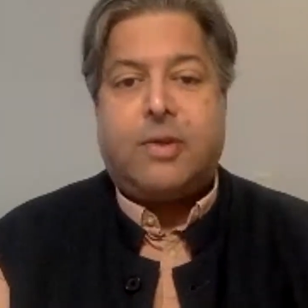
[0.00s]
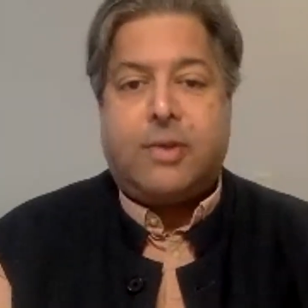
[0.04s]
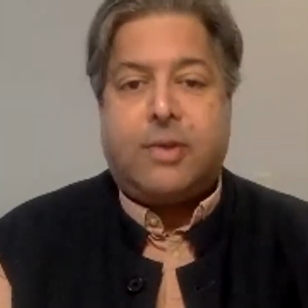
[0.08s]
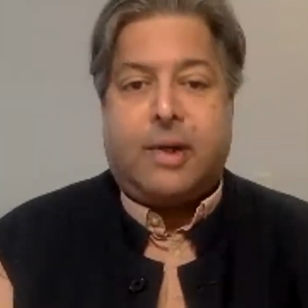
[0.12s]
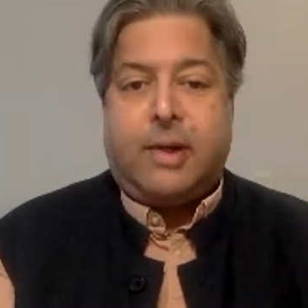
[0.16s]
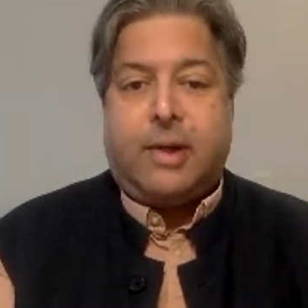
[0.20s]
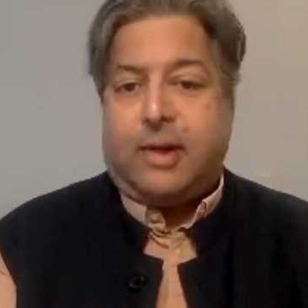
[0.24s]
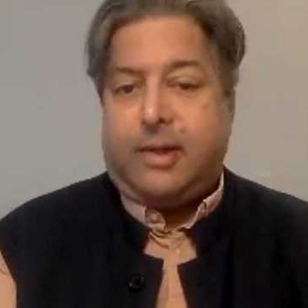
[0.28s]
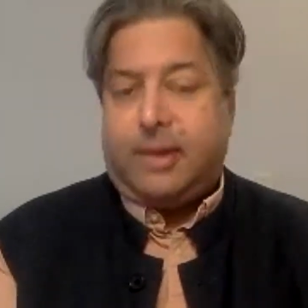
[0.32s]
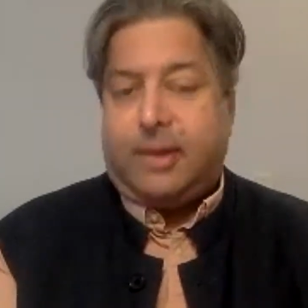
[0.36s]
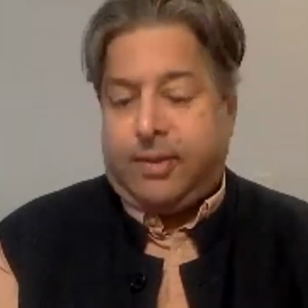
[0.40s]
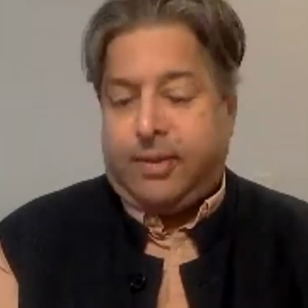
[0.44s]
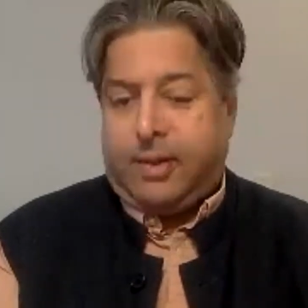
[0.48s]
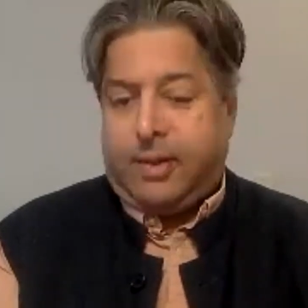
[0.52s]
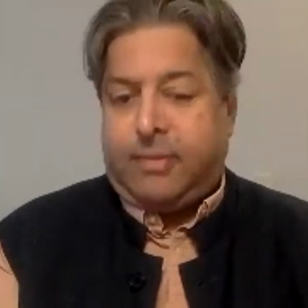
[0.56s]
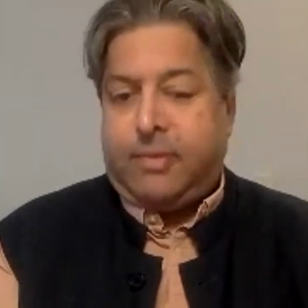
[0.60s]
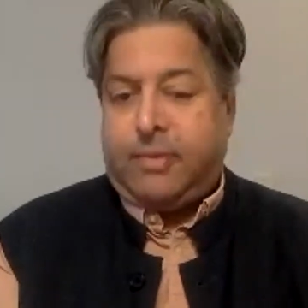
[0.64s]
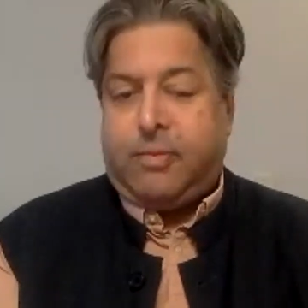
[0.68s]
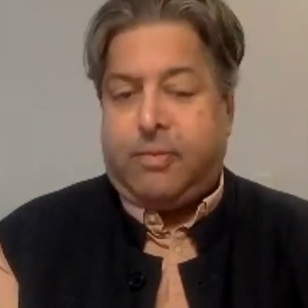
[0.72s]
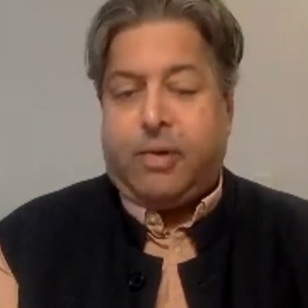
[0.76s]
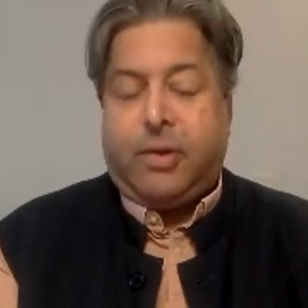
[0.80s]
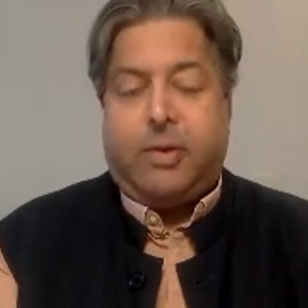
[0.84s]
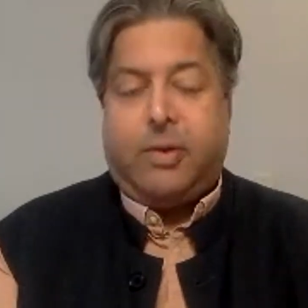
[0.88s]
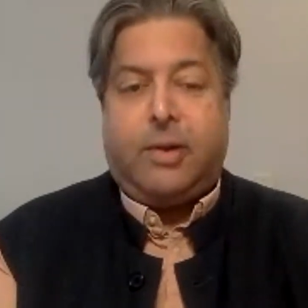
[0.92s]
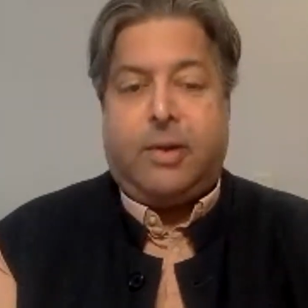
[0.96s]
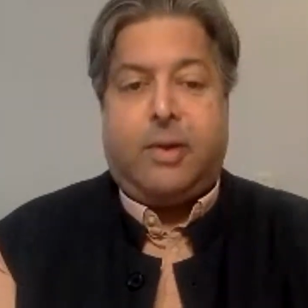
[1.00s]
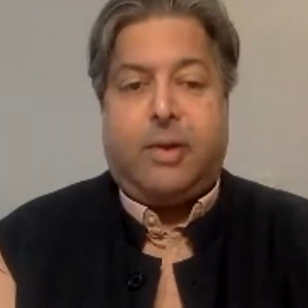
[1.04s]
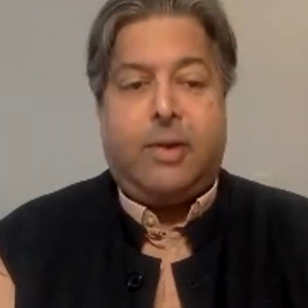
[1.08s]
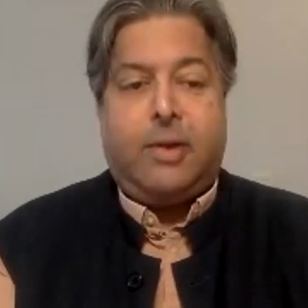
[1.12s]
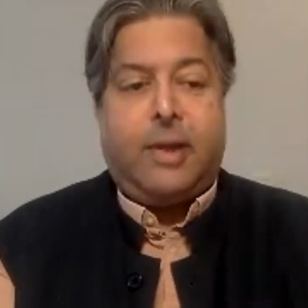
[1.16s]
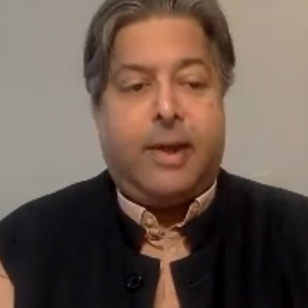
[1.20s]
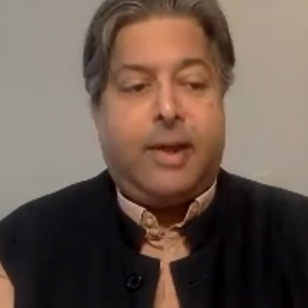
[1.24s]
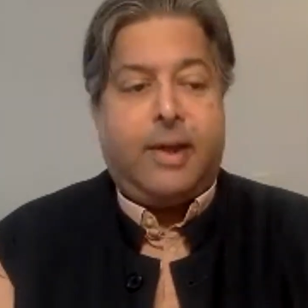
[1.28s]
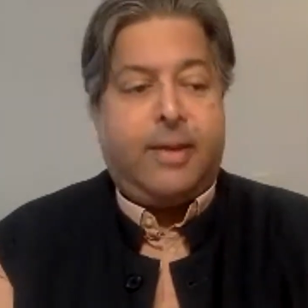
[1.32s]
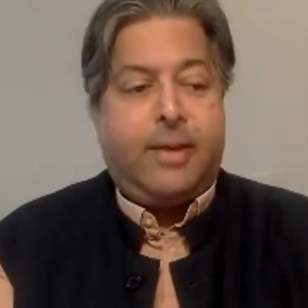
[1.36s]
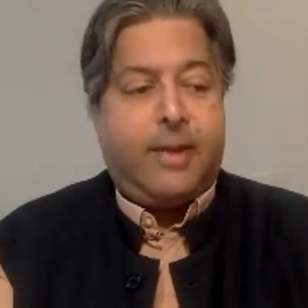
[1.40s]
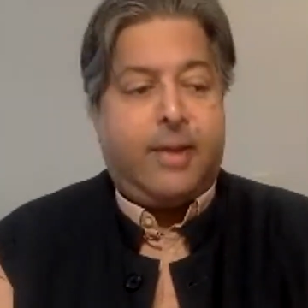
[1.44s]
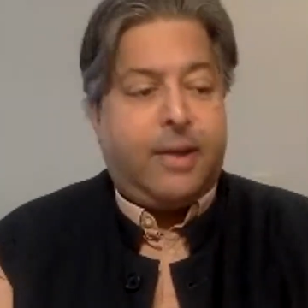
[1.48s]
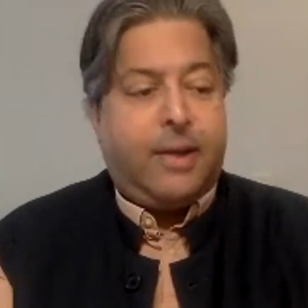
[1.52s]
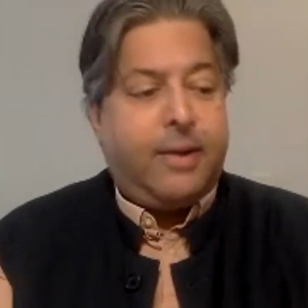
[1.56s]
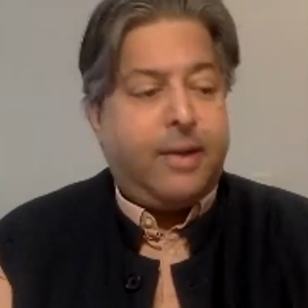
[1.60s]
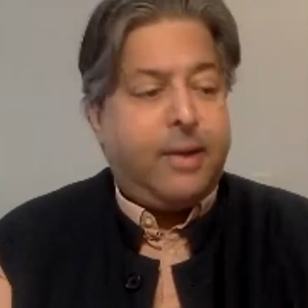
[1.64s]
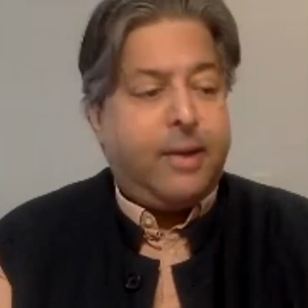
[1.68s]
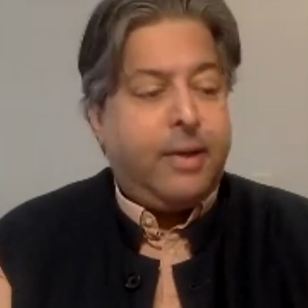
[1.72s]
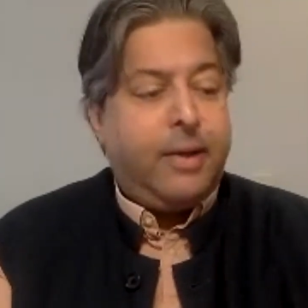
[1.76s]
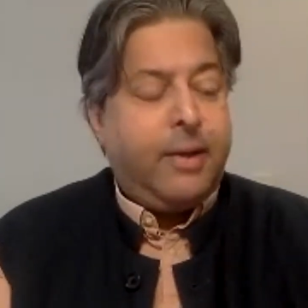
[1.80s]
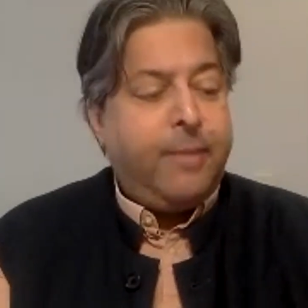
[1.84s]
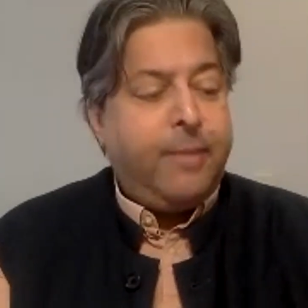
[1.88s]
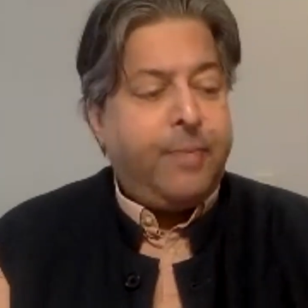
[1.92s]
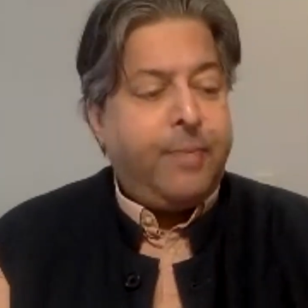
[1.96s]
So I think I wanted to underline that.
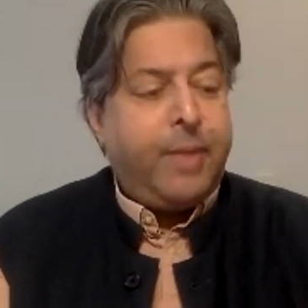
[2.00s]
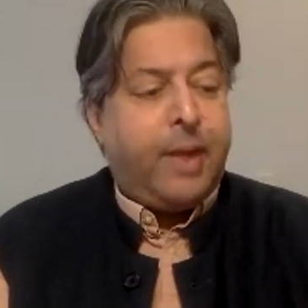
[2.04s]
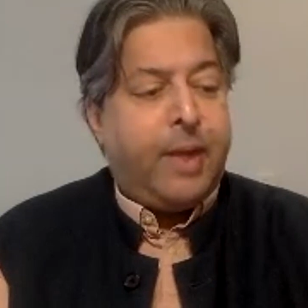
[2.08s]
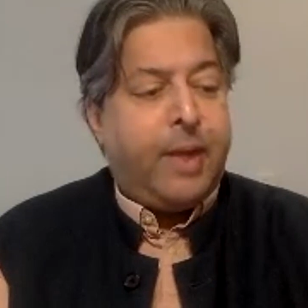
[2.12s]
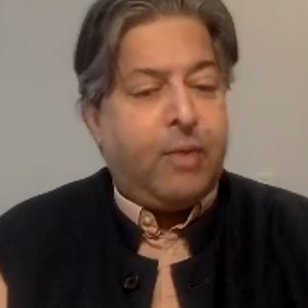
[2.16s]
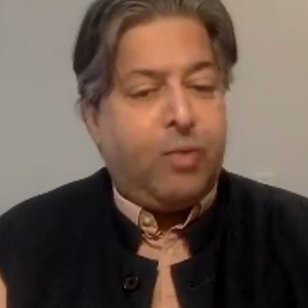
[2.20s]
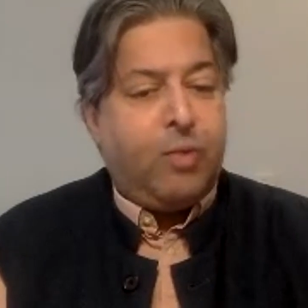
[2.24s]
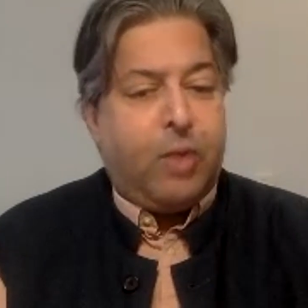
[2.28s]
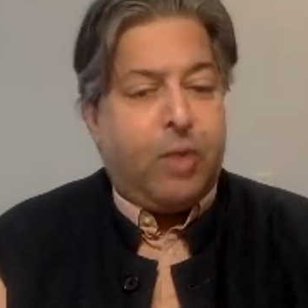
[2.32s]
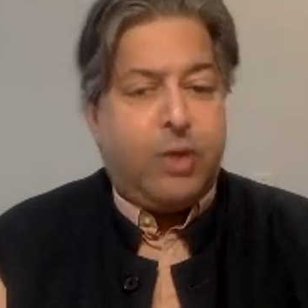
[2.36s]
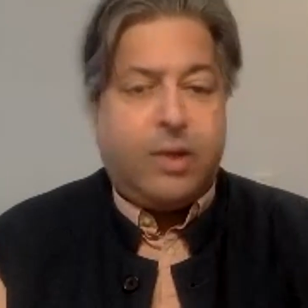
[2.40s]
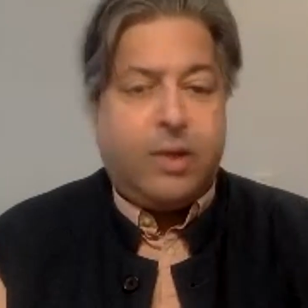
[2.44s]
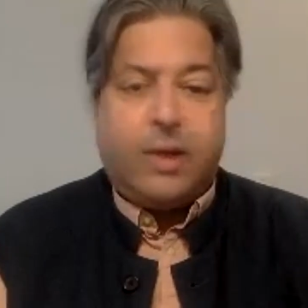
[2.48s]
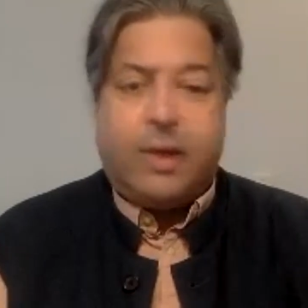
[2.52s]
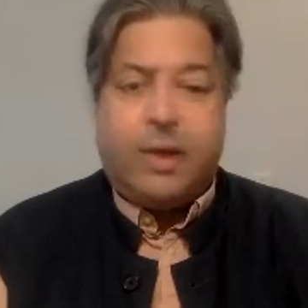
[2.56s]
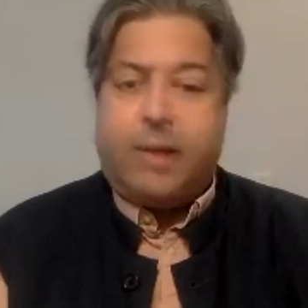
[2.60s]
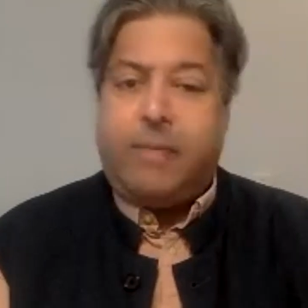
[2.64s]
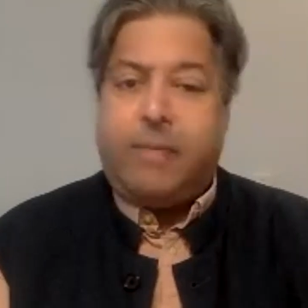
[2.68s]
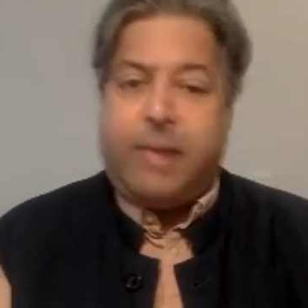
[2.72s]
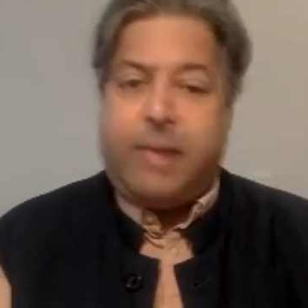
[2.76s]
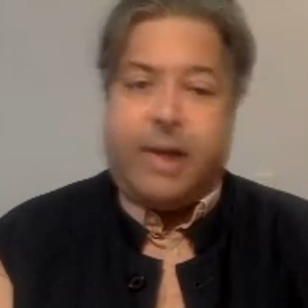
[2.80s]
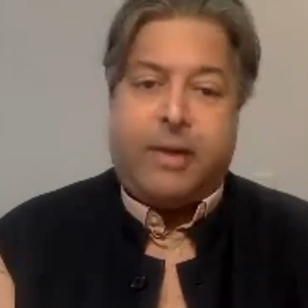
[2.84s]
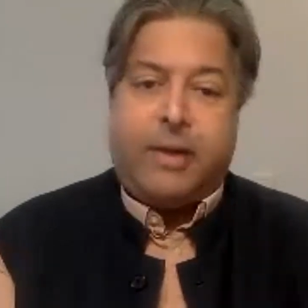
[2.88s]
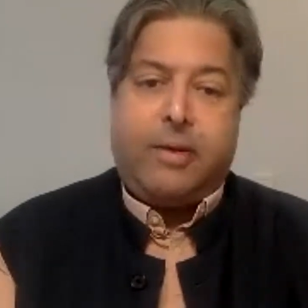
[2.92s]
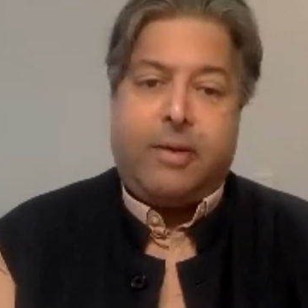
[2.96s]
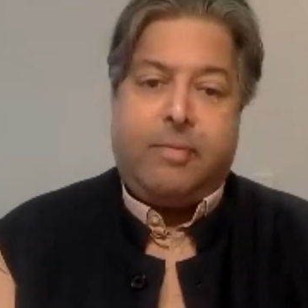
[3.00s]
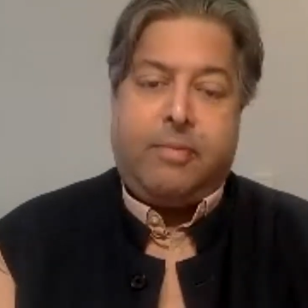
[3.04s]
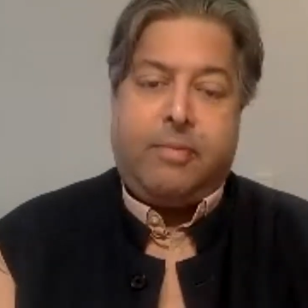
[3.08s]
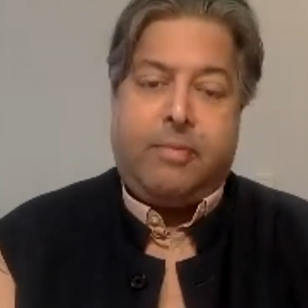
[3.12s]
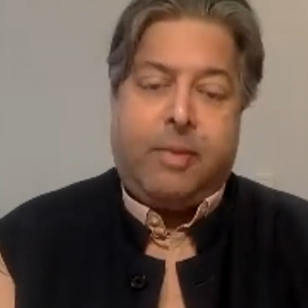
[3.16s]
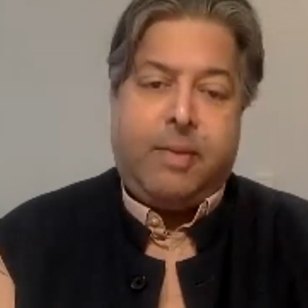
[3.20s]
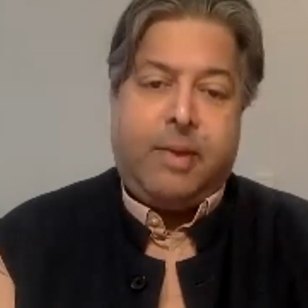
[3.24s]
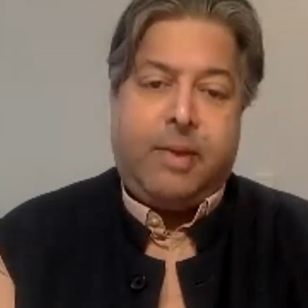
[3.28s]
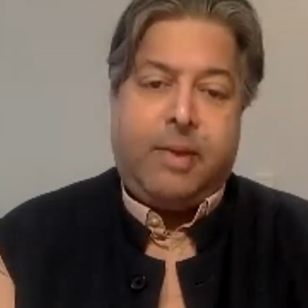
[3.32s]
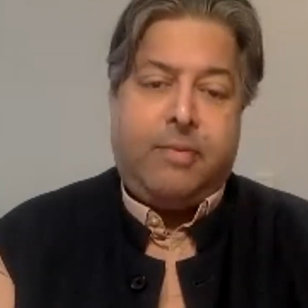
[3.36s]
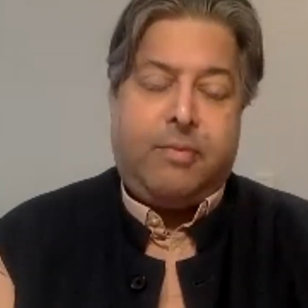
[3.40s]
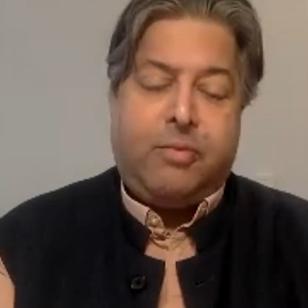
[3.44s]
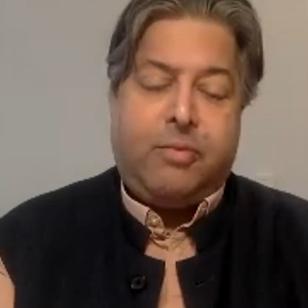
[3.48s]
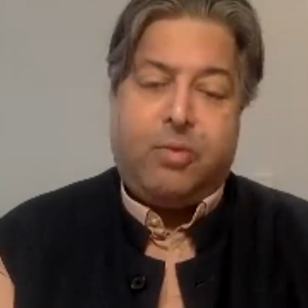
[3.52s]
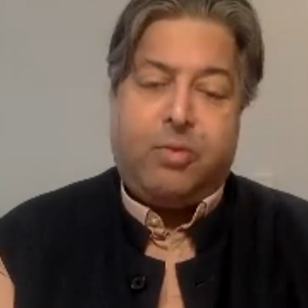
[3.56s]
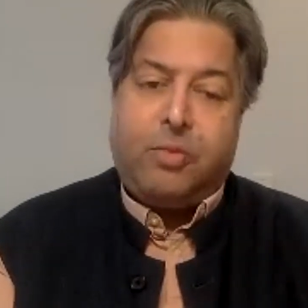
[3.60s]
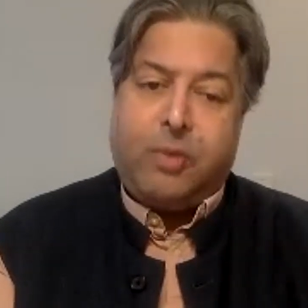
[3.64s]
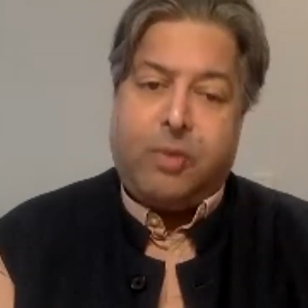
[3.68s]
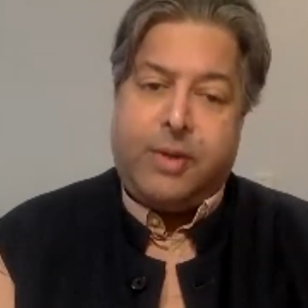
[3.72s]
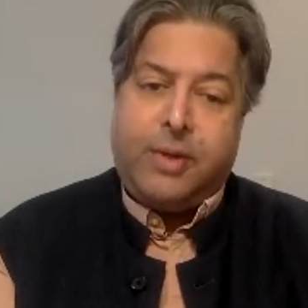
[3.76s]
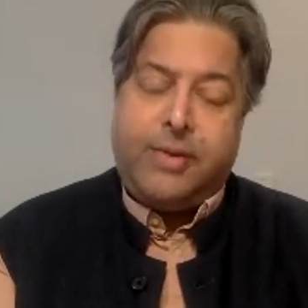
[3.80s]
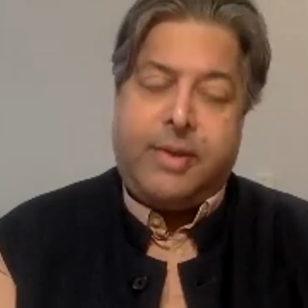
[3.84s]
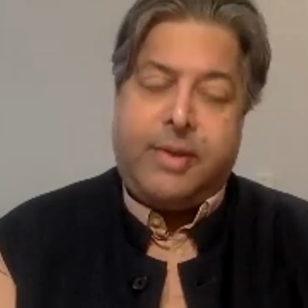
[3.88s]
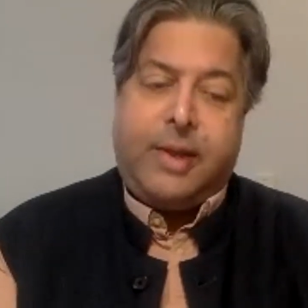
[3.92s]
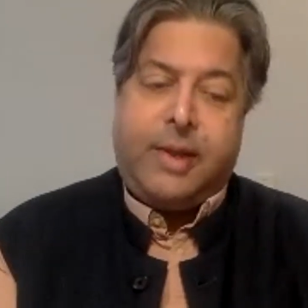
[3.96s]
I want to come back maybe
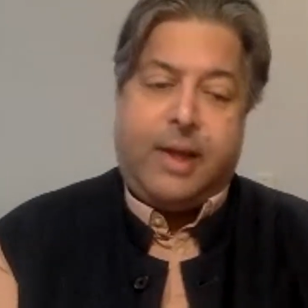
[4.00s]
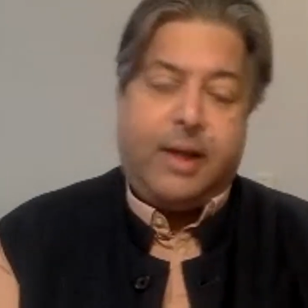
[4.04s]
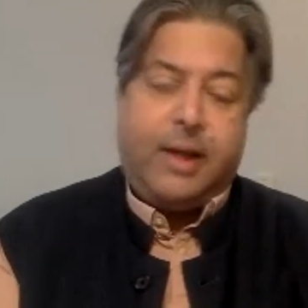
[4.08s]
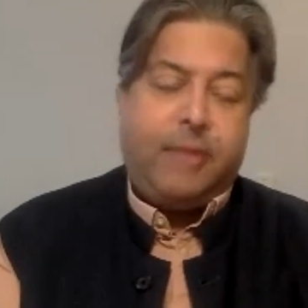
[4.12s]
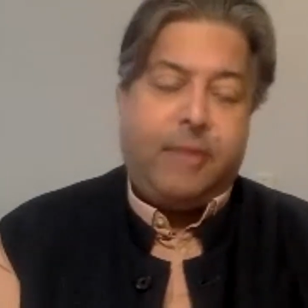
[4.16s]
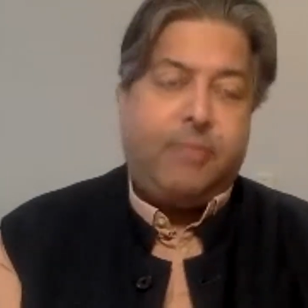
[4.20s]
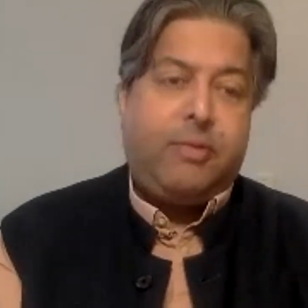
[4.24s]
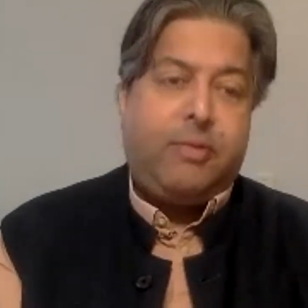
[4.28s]
towards the end,